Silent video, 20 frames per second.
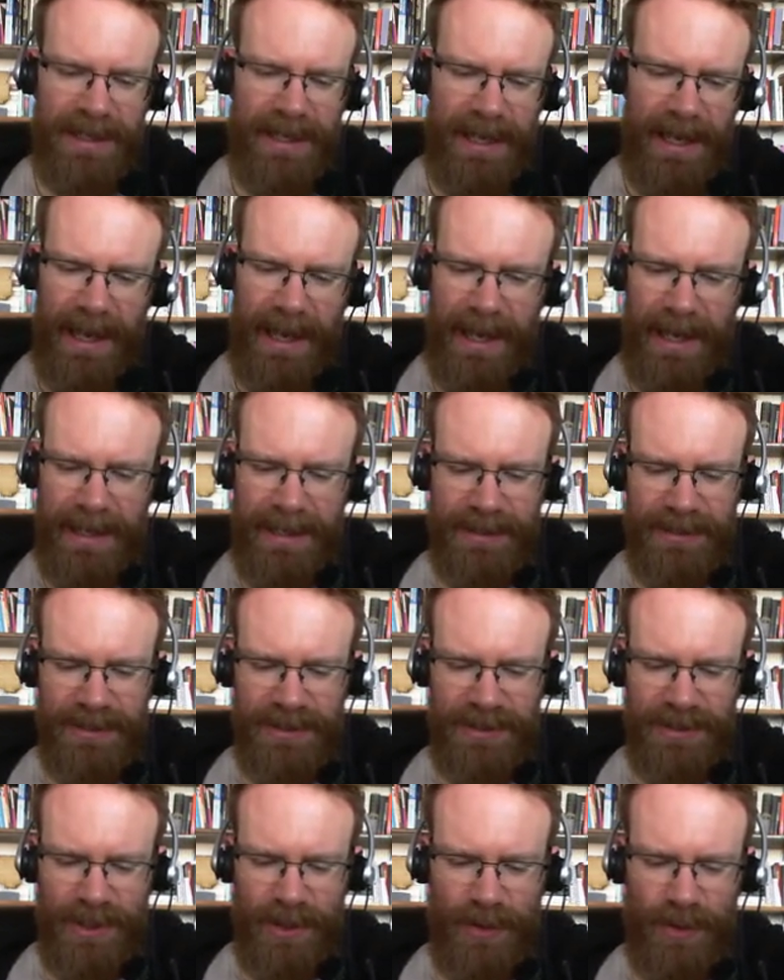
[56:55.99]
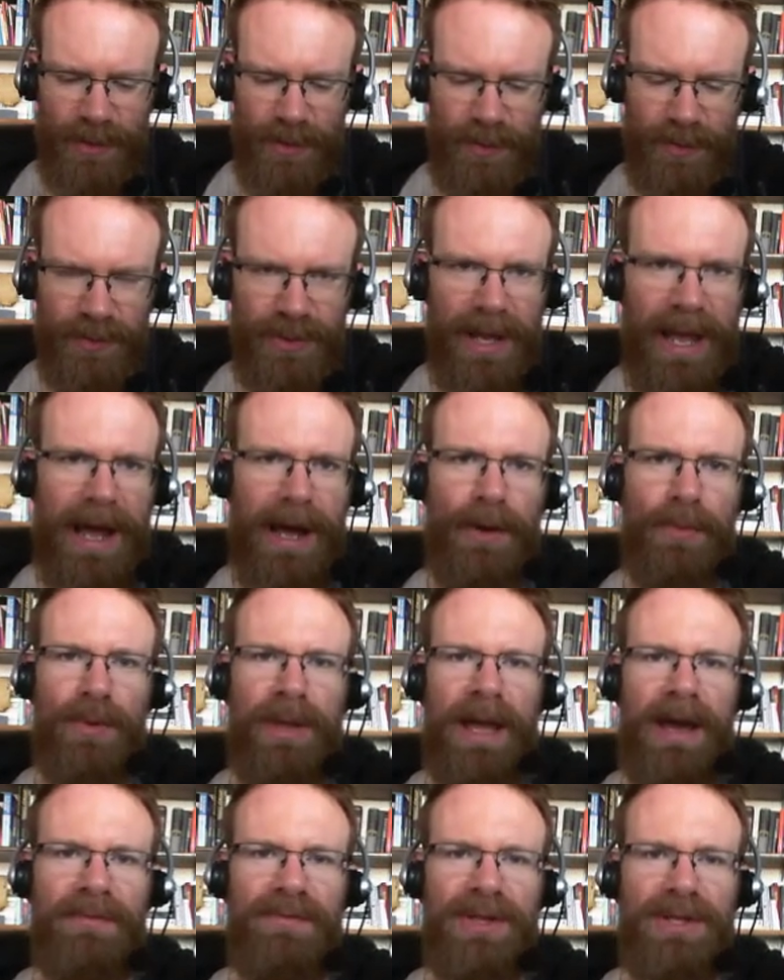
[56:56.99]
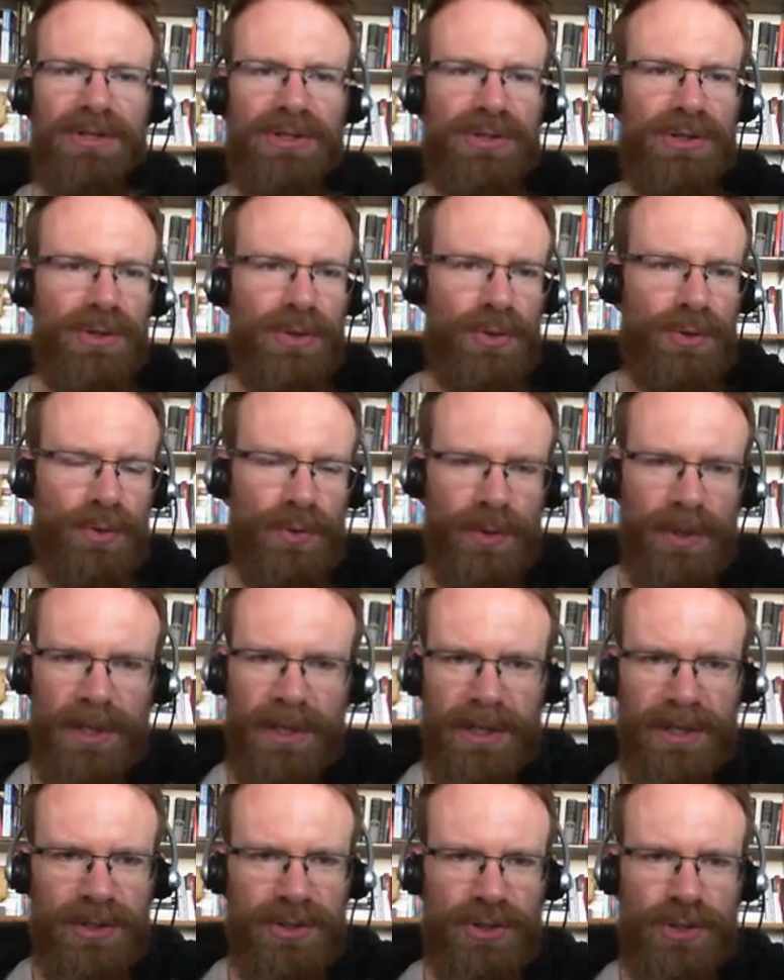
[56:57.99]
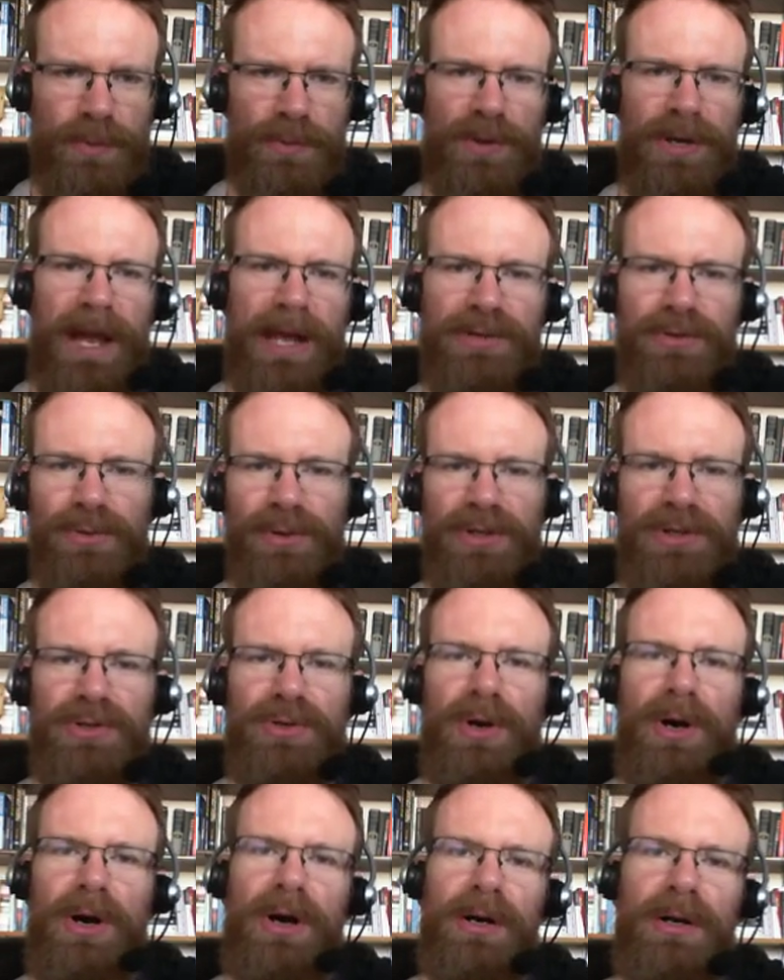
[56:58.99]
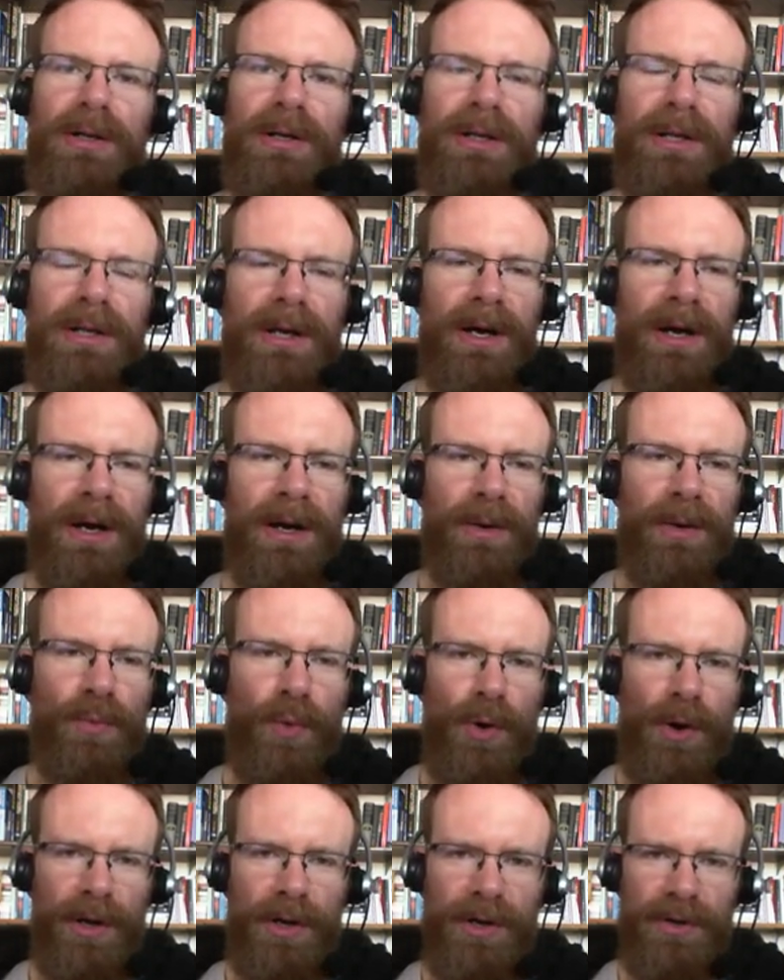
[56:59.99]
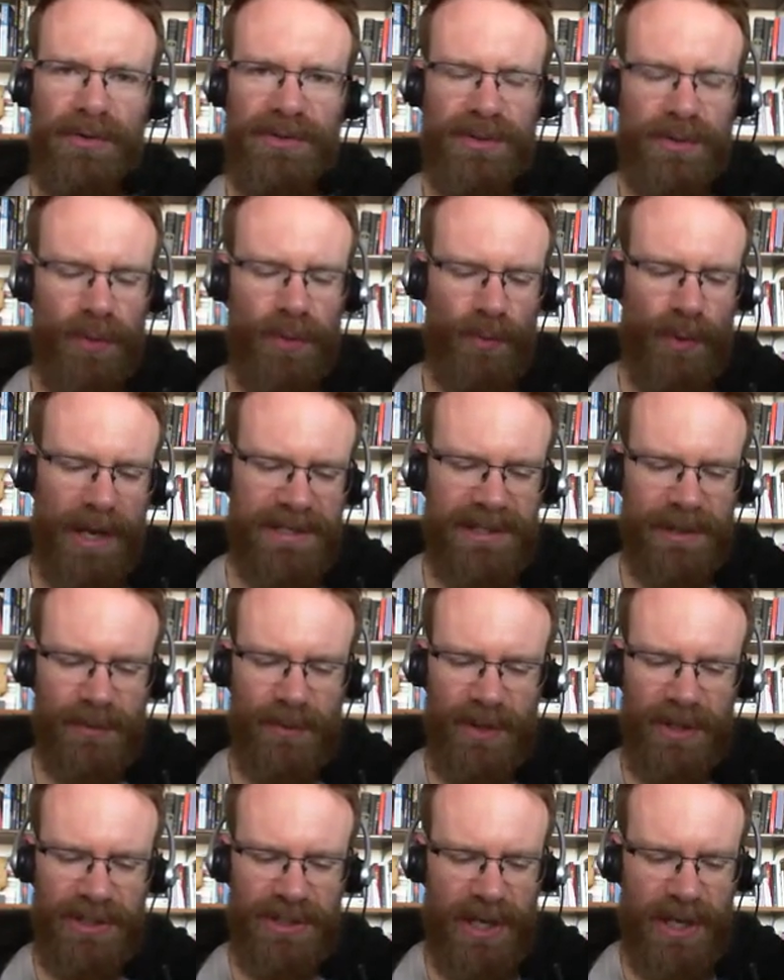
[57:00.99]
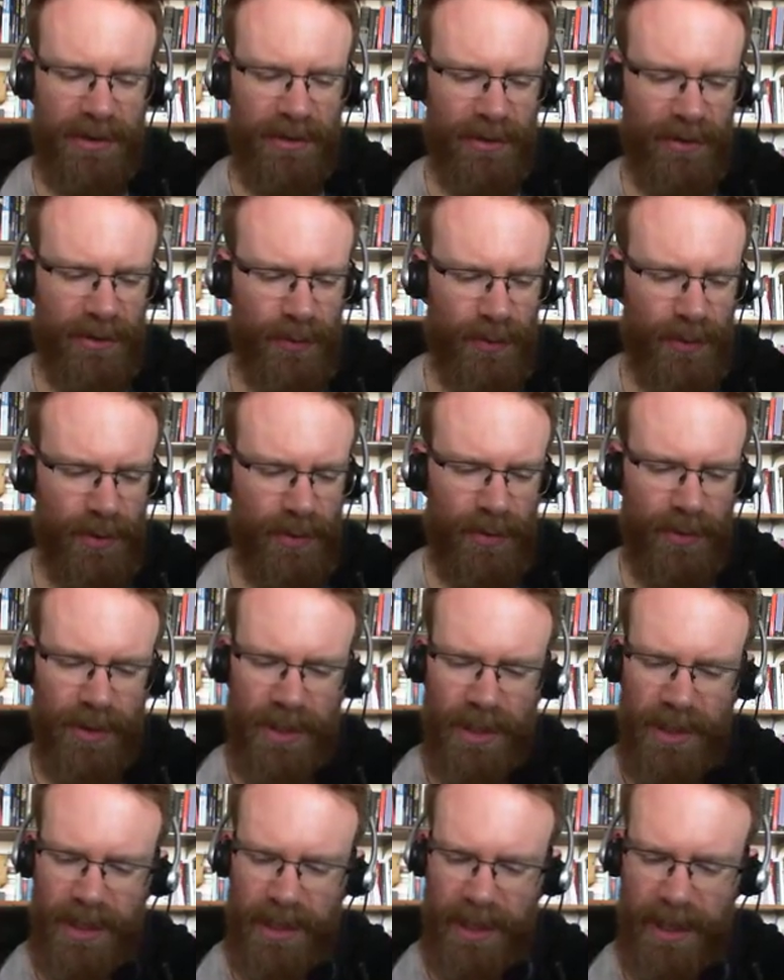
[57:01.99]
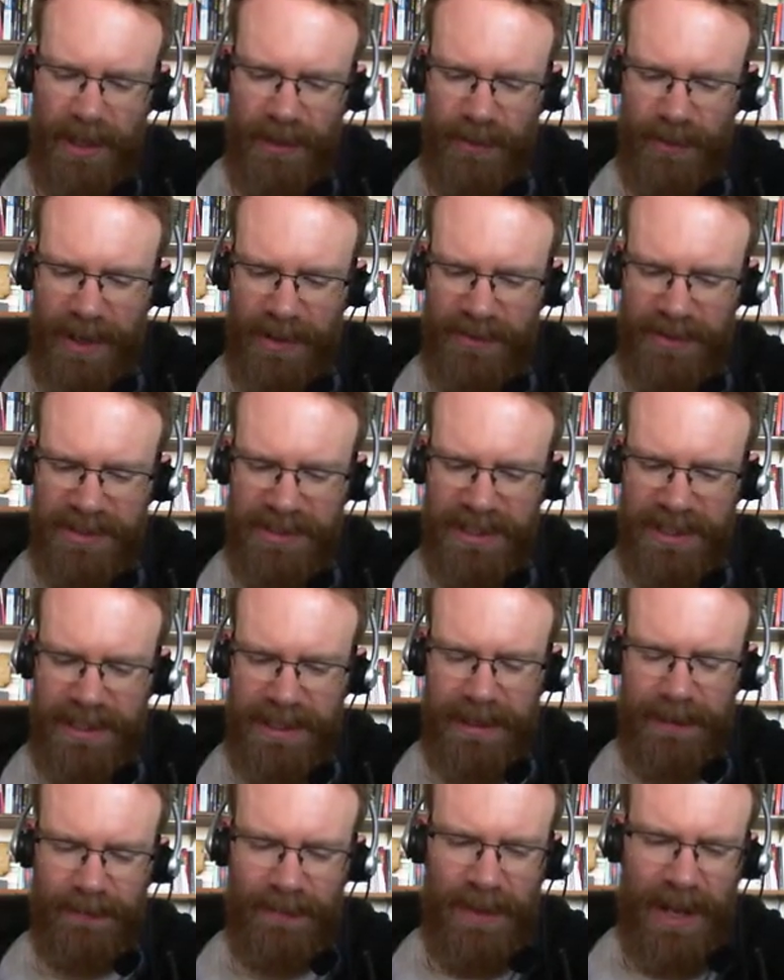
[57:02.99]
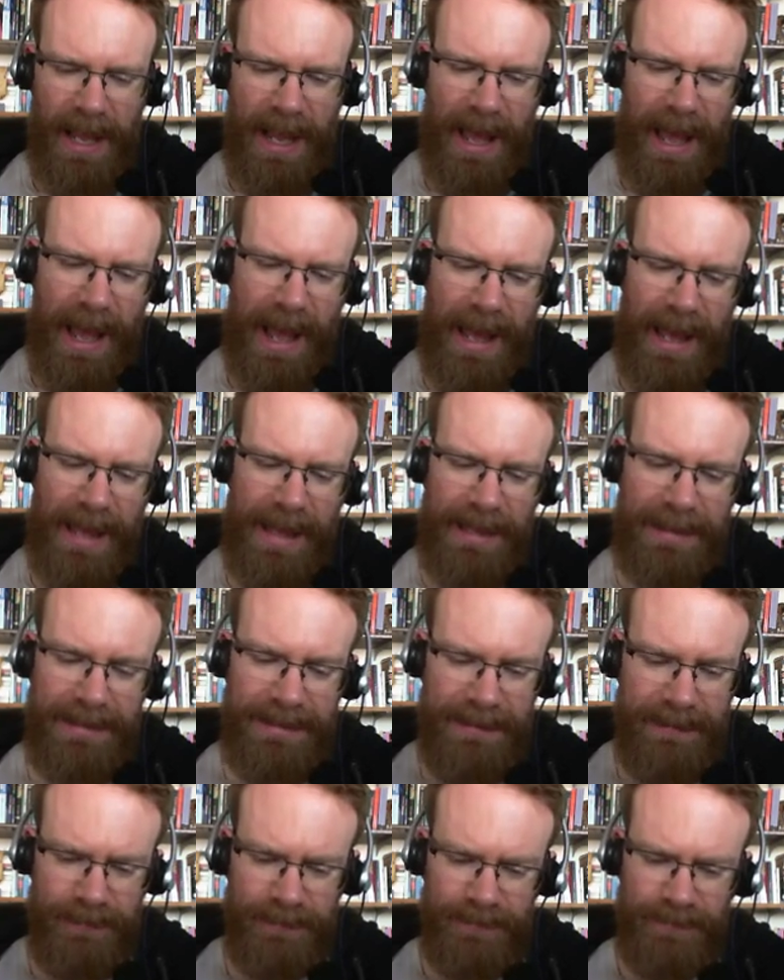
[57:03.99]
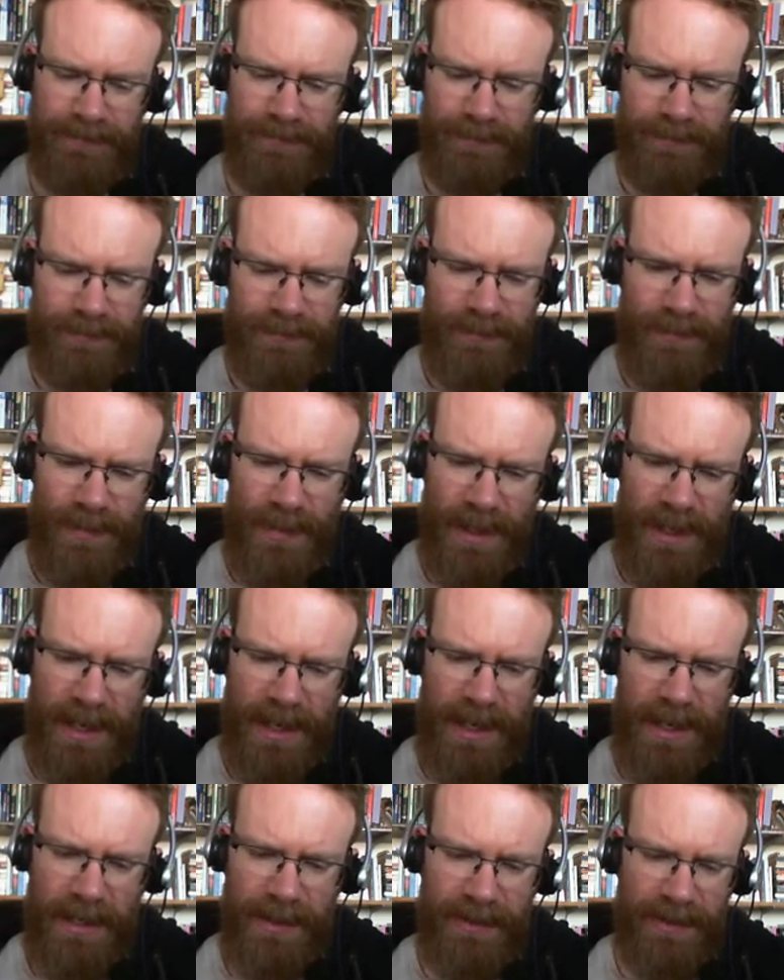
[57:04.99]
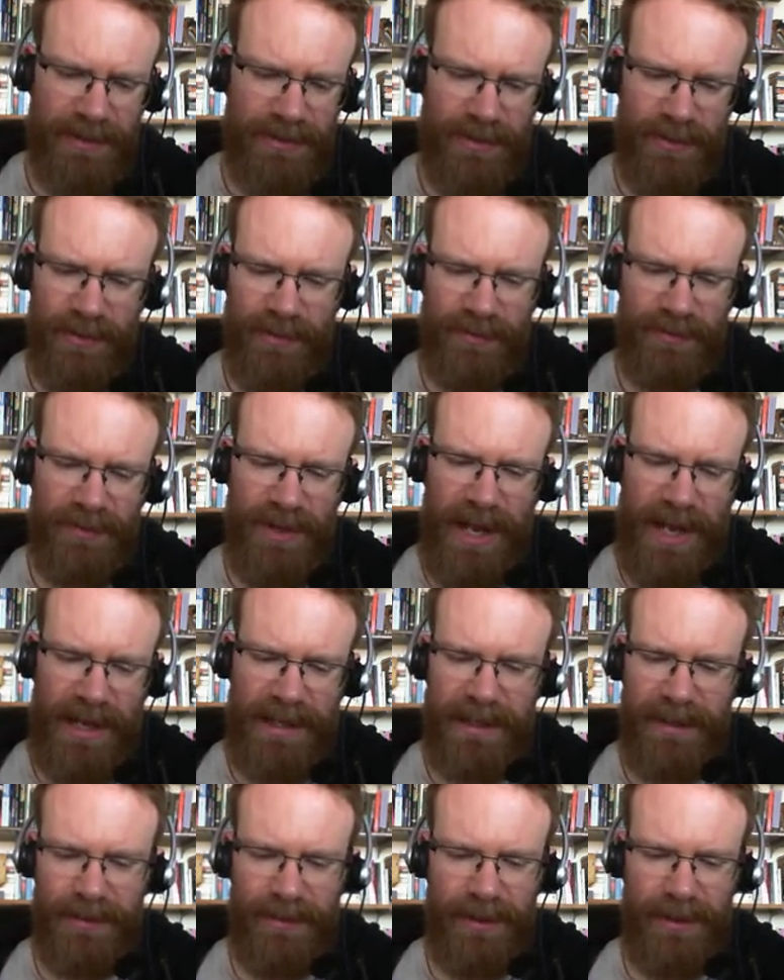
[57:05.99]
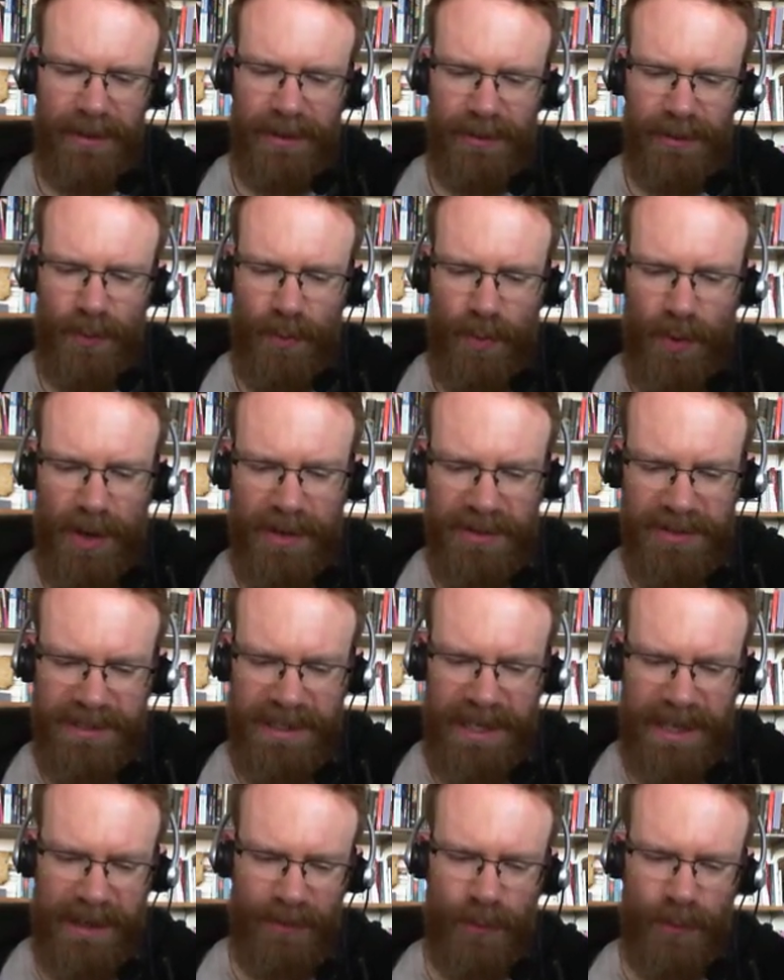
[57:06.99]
And so now we have these two supernaturally strong uh, warriors wrestling with each other through uh, throughout the city, and uh, they're sort of knocking the the walls down.